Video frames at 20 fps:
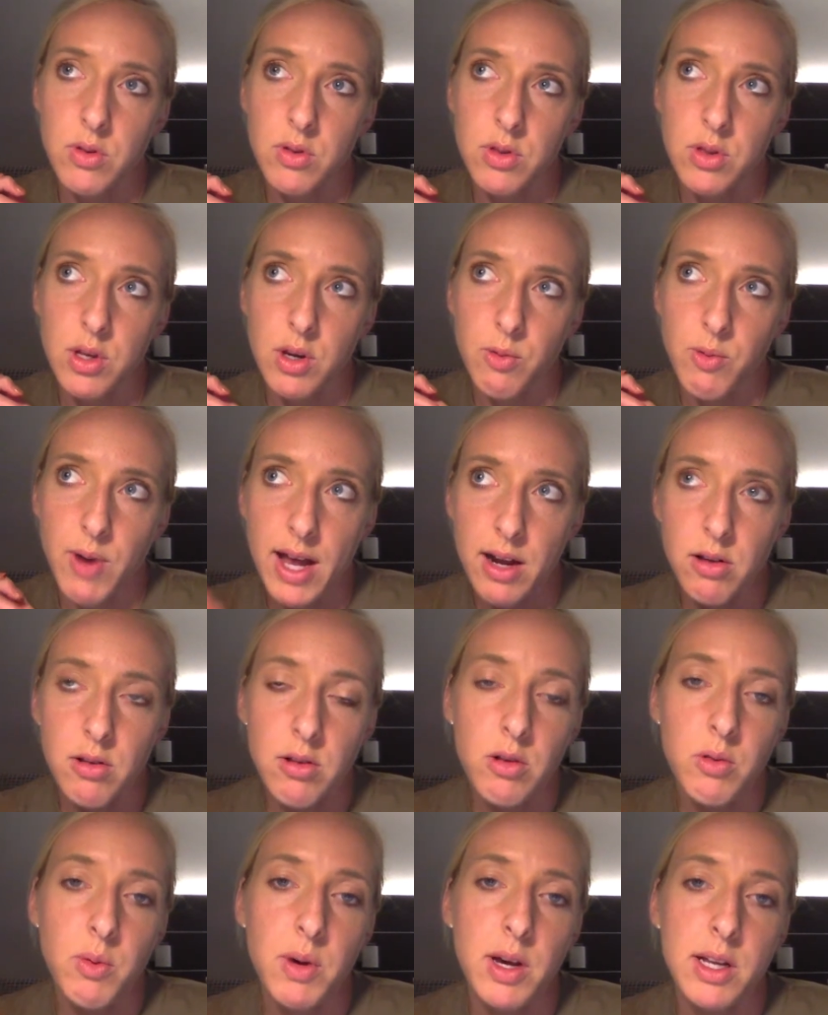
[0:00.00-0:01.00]
the
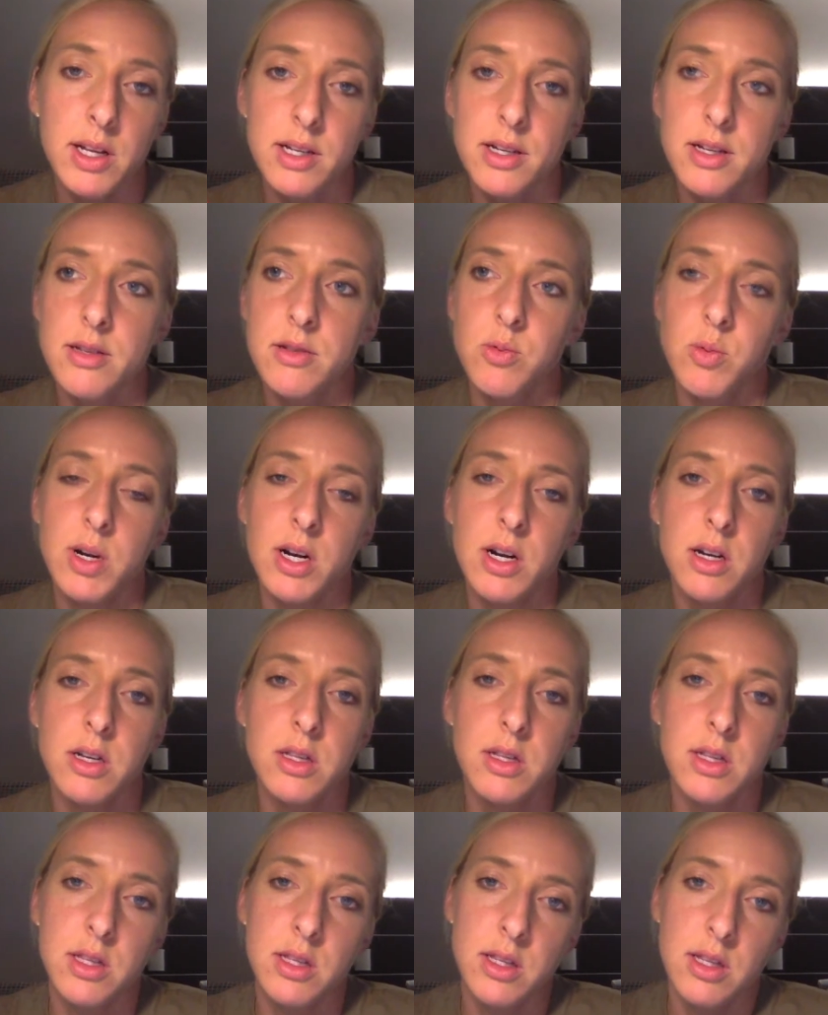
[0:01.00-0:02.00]
radical one is where
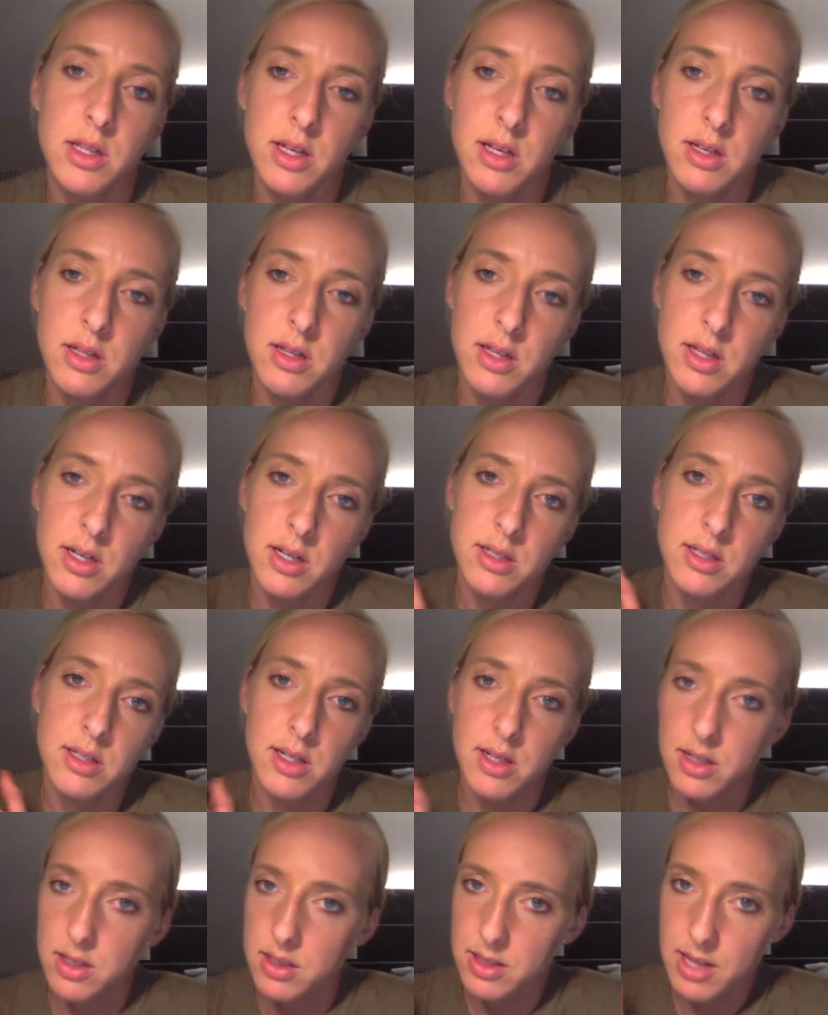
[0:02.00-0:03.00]
there's
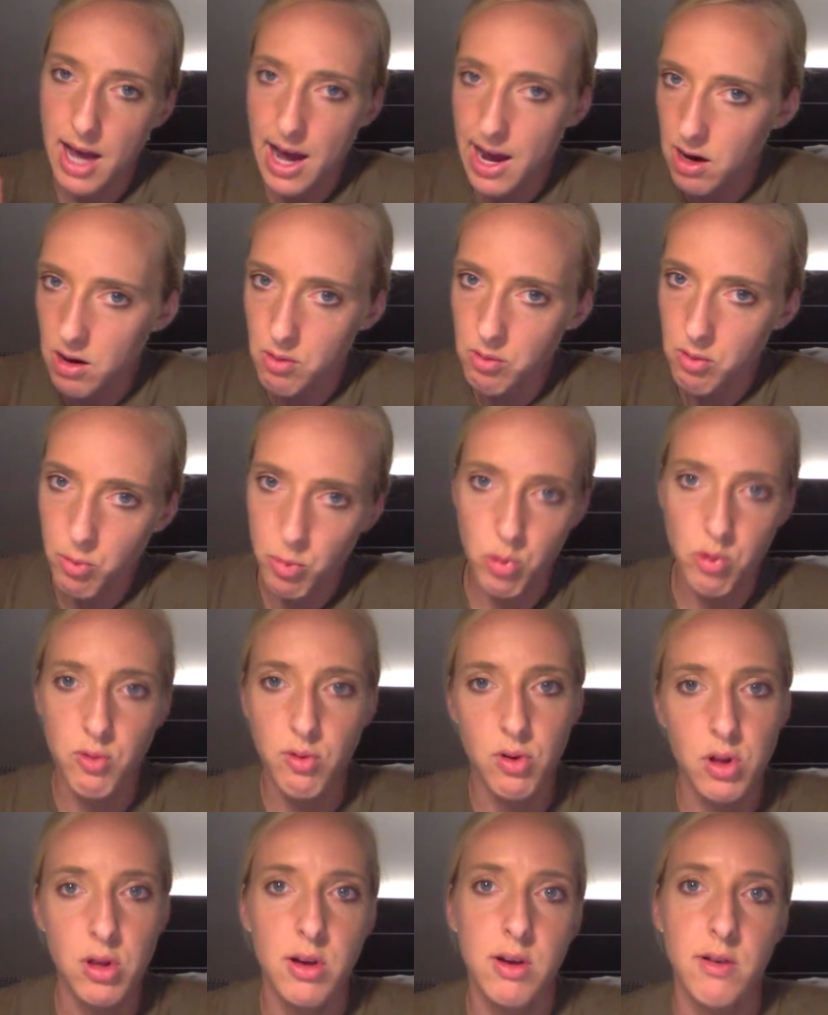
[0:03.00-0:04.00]
an entire
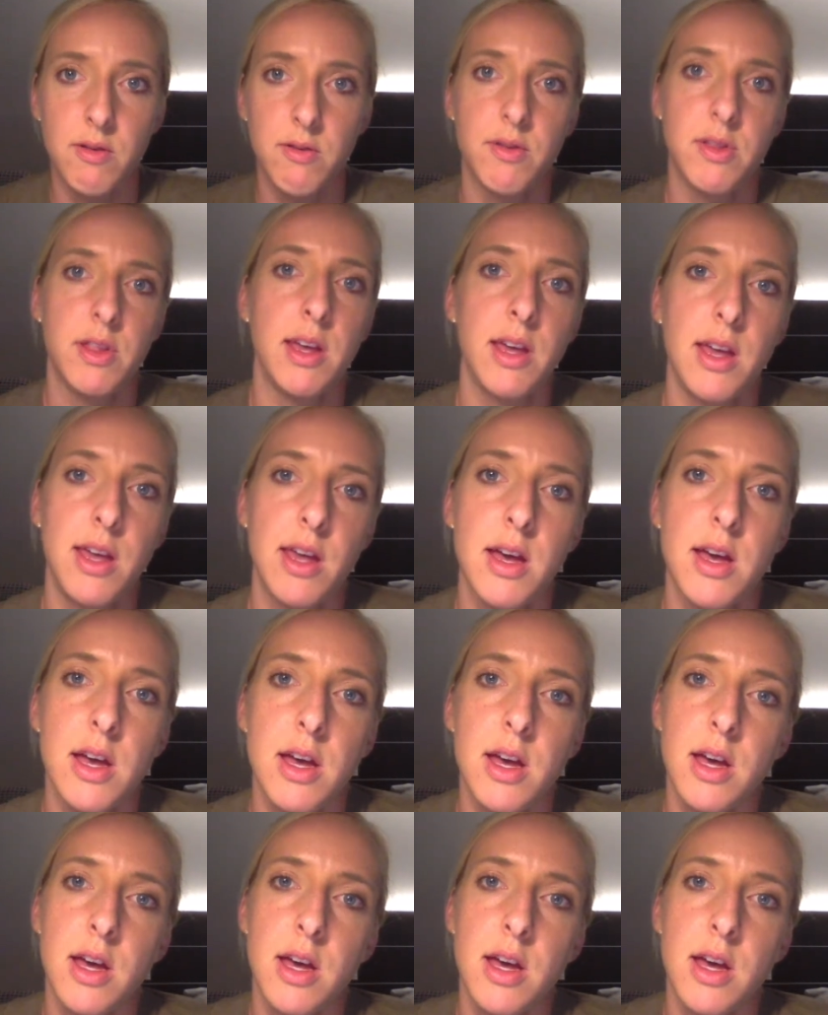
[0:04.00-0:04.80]
removal of the